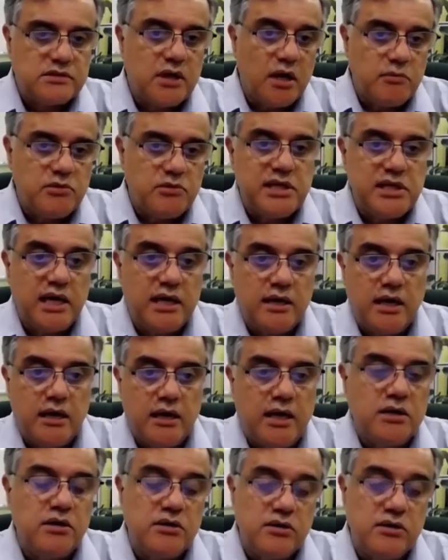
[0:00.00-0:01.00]
Obviously,
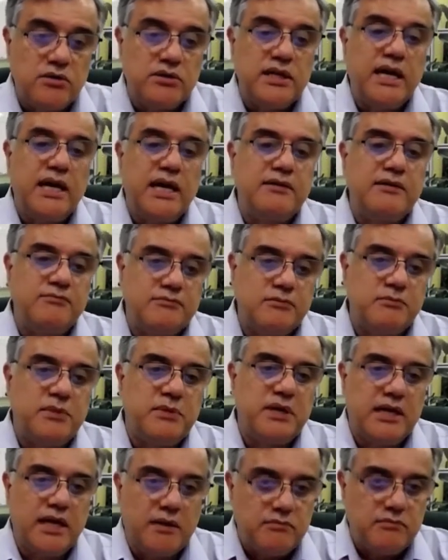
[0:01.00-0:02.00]
I don't know that,
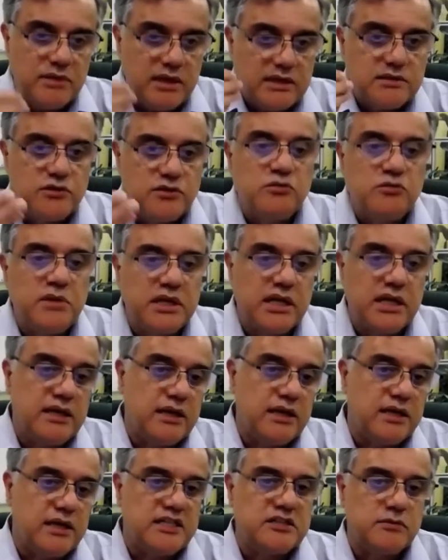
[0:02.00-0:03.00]
but I'm assuming
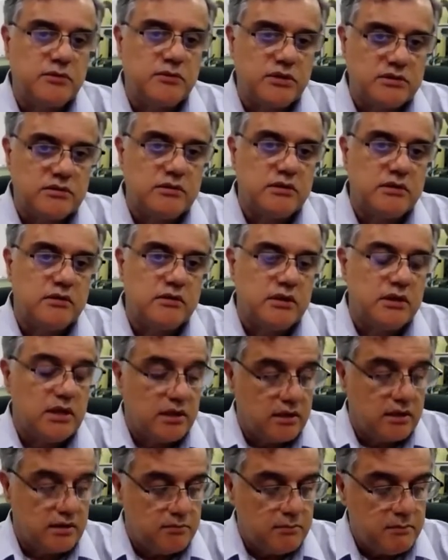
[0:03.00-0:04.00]
it is, because
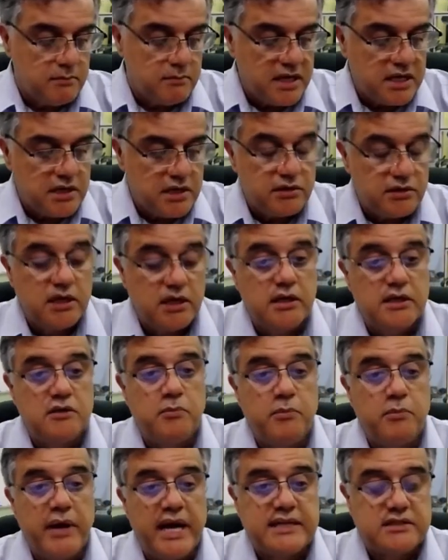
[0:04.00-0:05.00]
many of the other
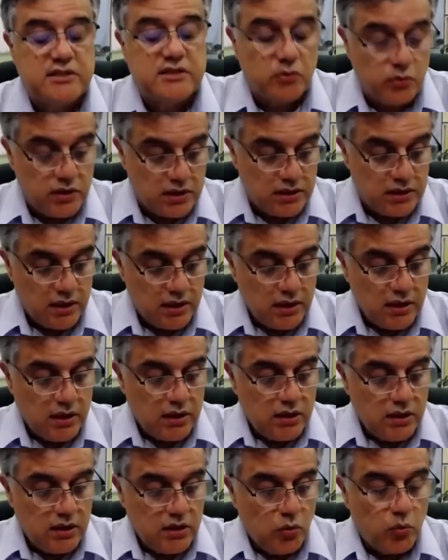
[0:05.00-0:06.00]
banks that we
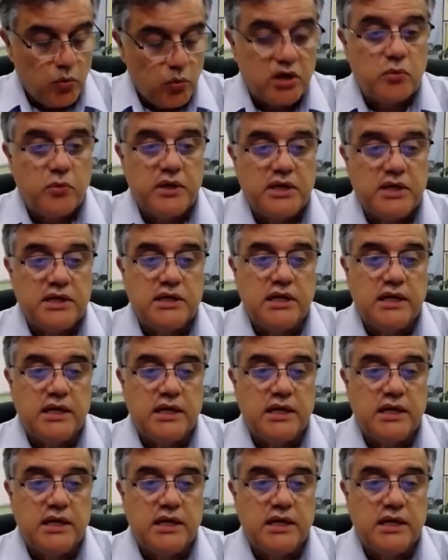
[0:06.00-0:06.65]
work with